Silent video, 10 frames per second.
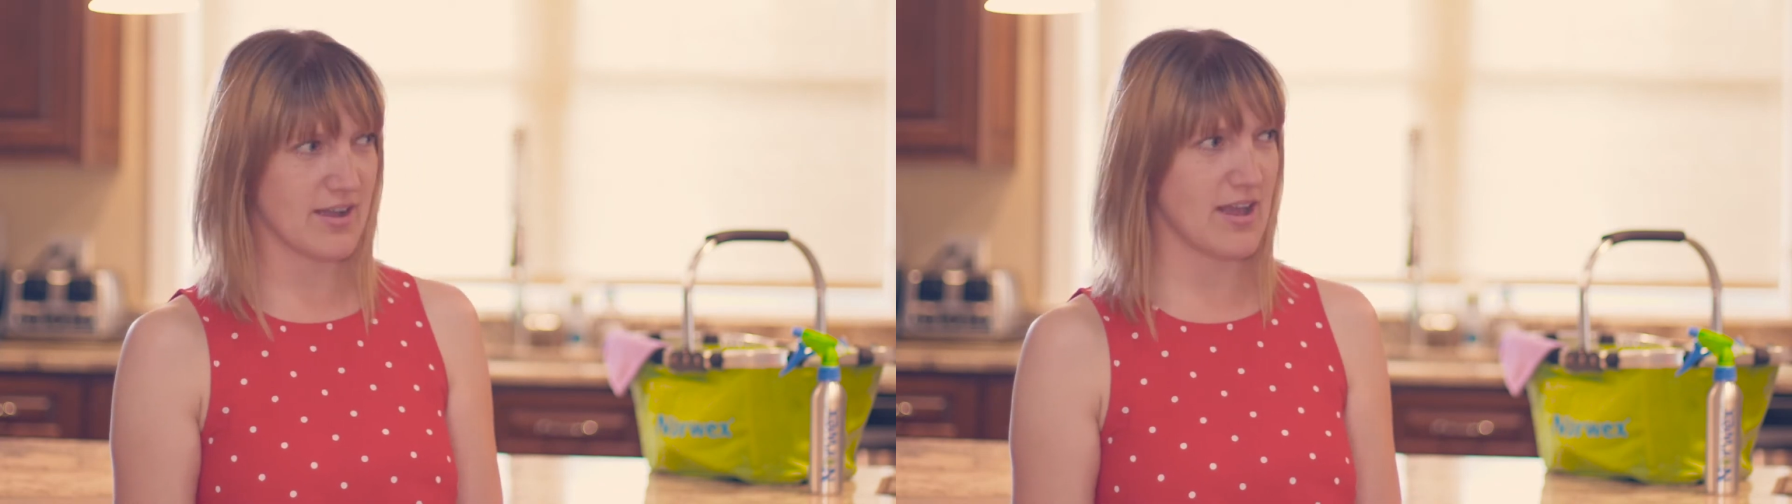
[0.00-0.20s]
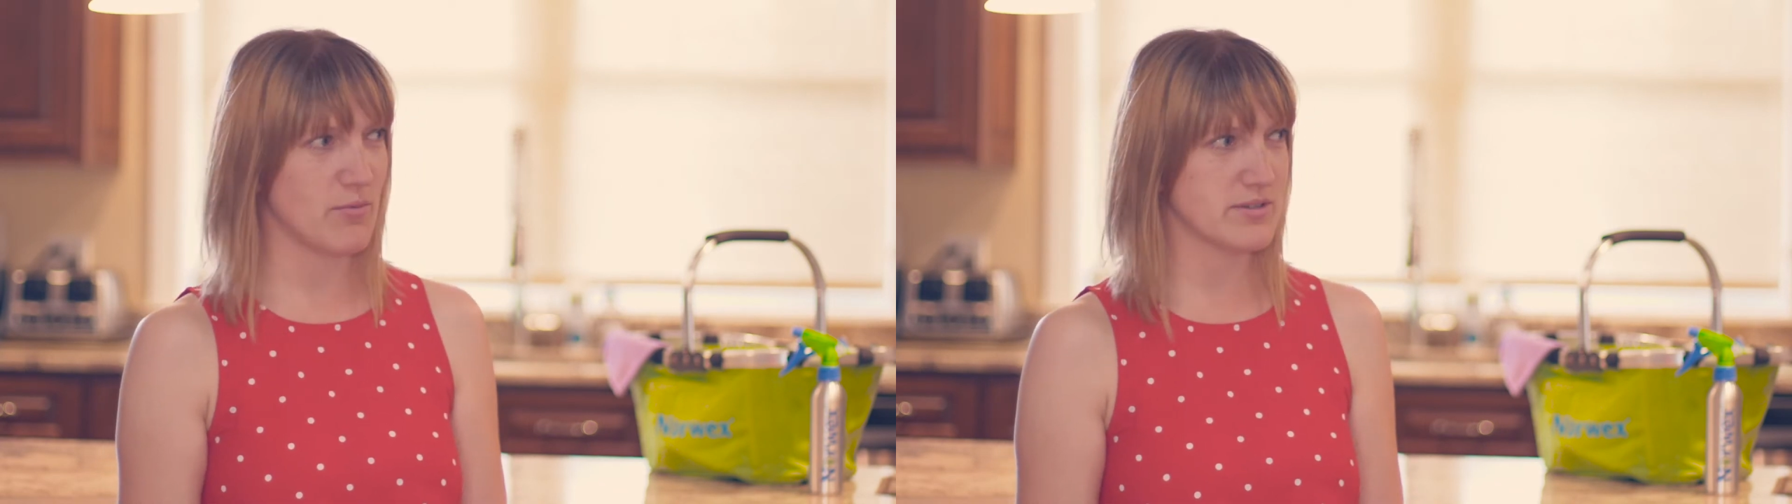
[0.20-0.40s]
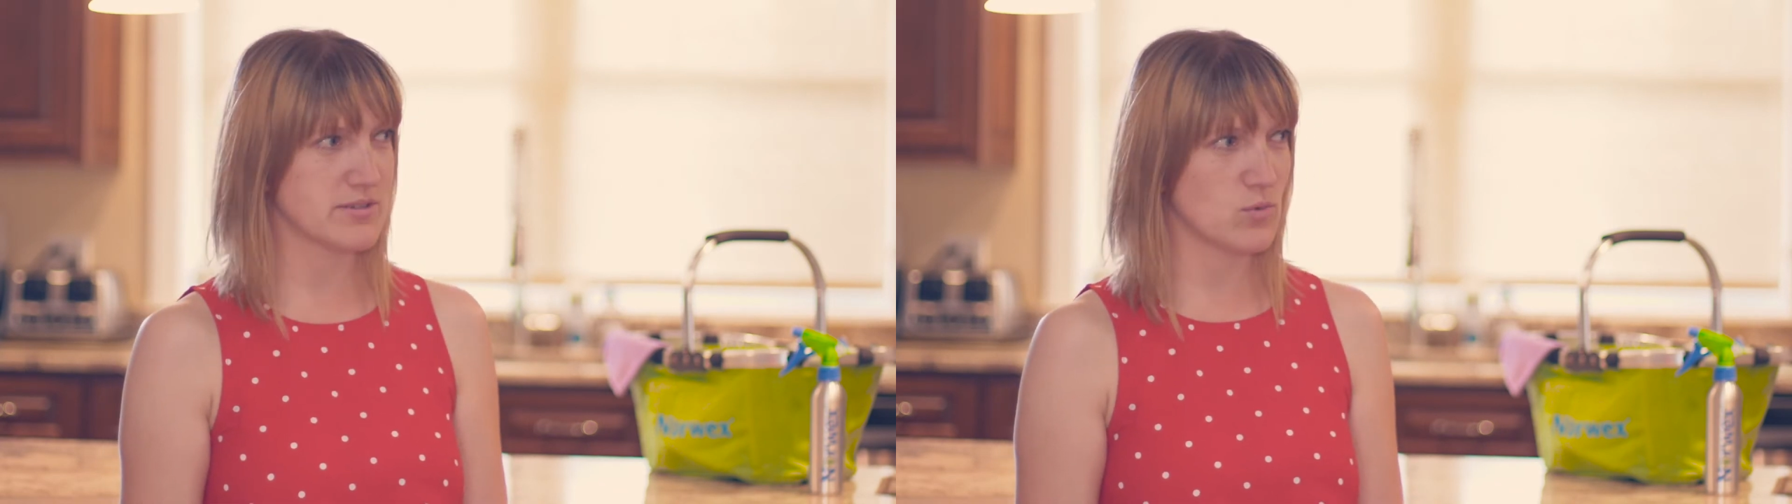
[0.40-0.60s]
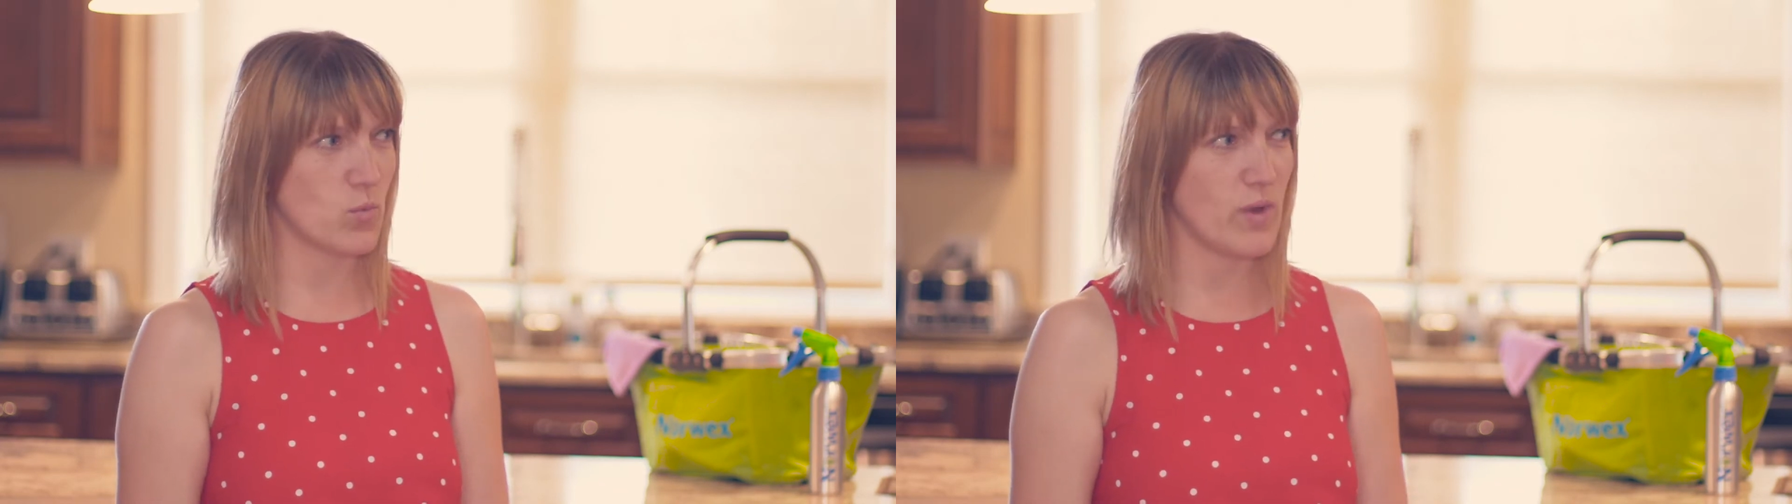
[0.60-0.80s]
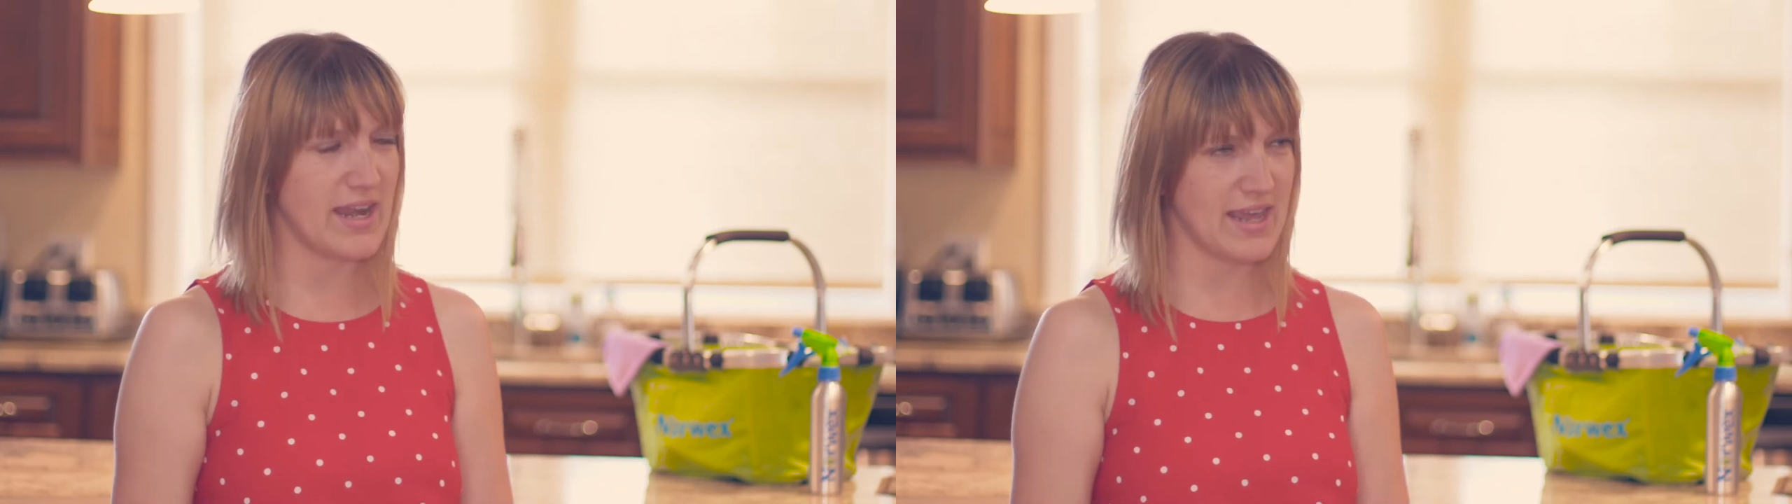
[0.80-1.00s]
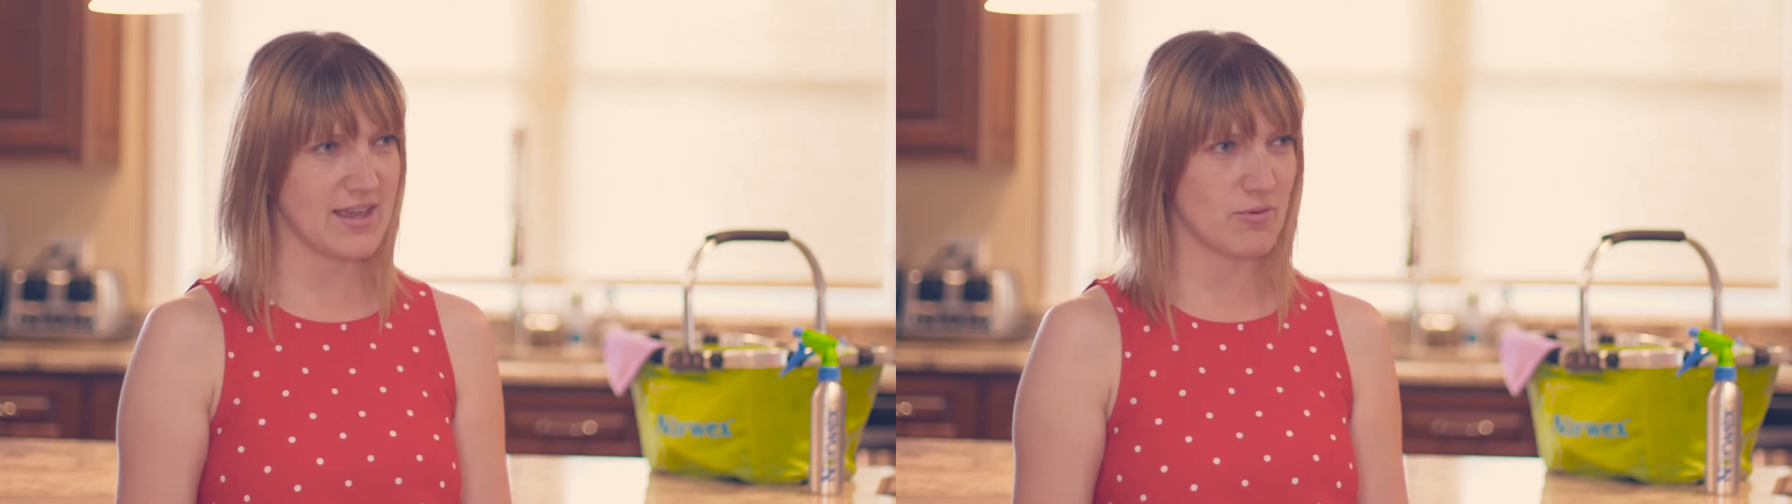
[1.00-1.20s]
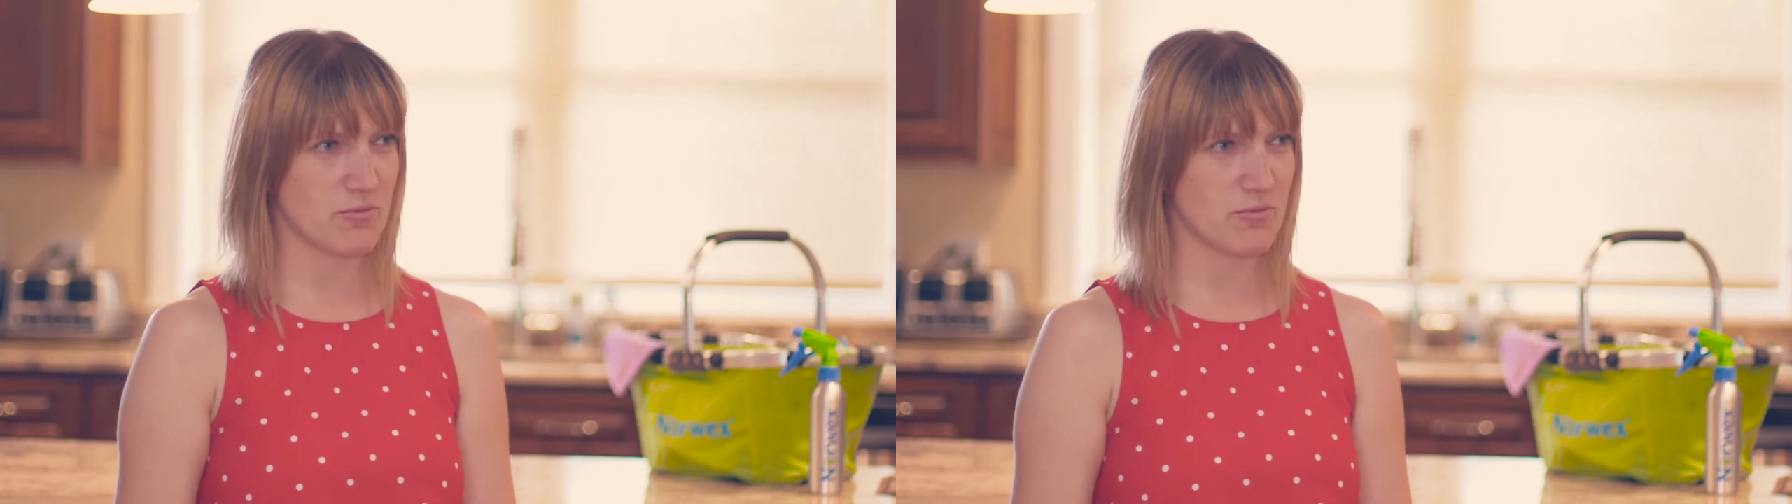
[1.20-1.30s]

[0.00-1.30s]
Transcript: I was waiting,